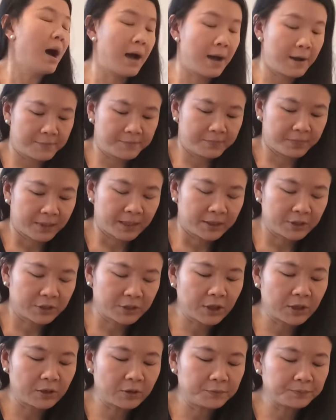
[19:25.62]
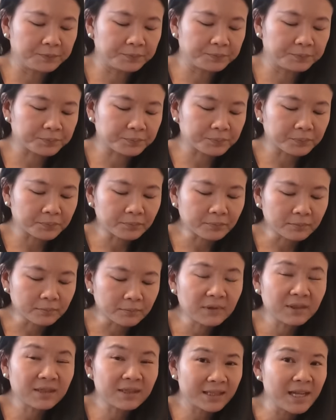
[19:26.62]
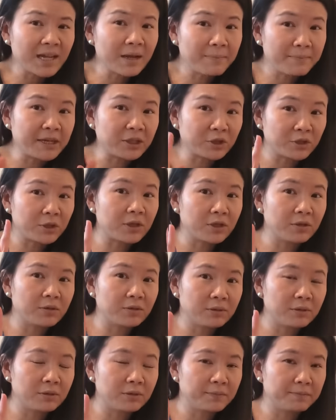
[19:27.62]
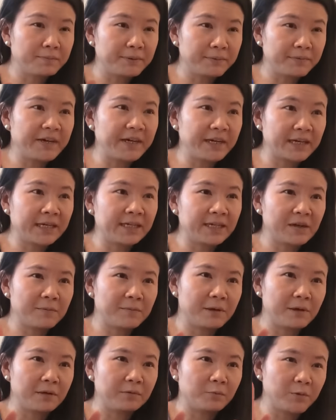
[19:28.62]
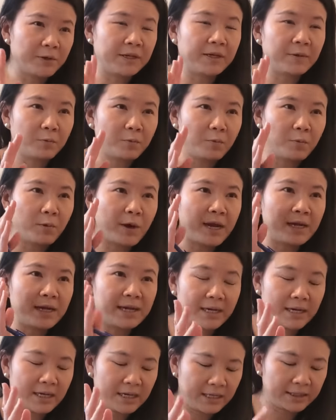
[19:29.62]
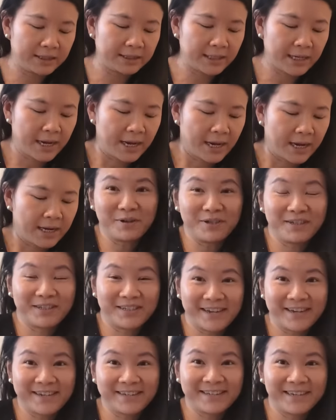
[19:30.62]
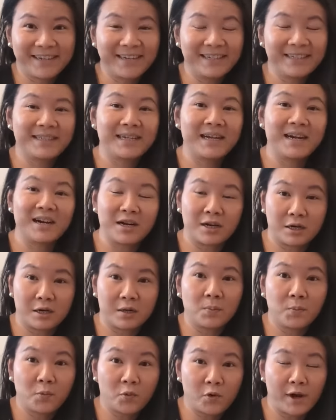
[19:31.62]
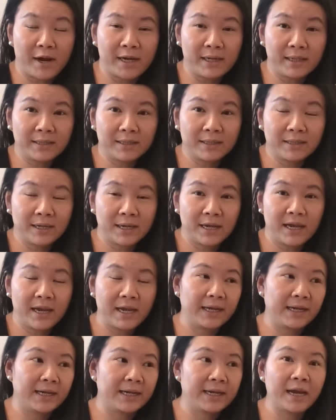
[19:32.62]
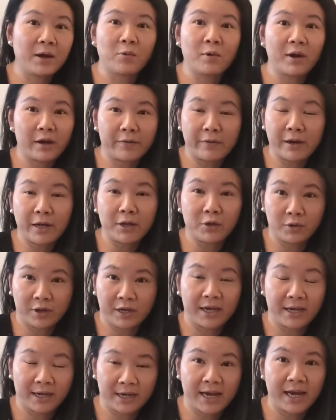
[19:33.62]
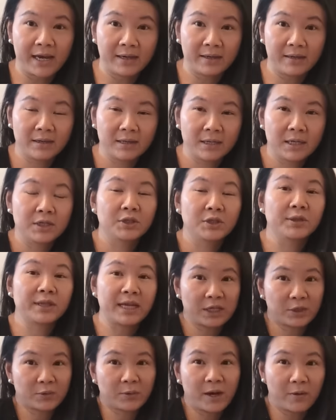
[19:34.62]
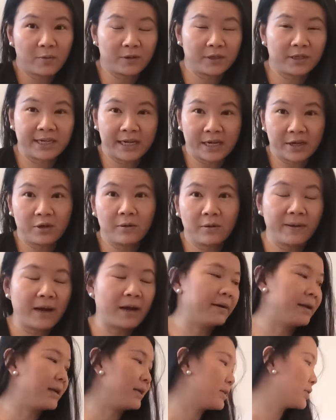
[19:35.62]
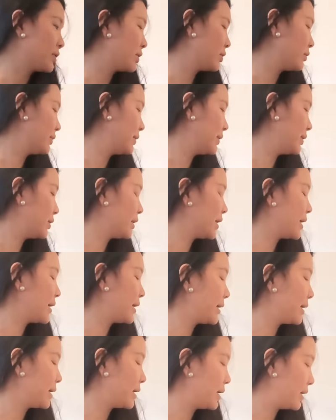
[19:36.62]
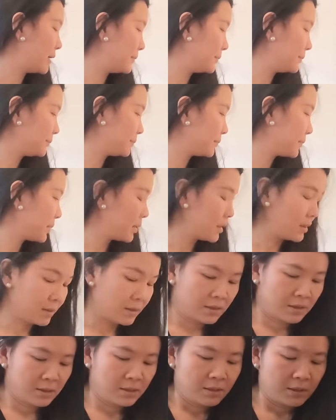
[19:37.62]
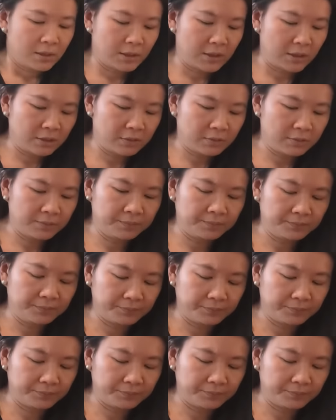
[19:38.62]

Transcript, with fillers: Um, so think make sure you you be very clear about we want and needs. Number mm-hmm. six is the earn points and get whatever you can get. So that's what I want to tell you about it. So look at it. Um, you know,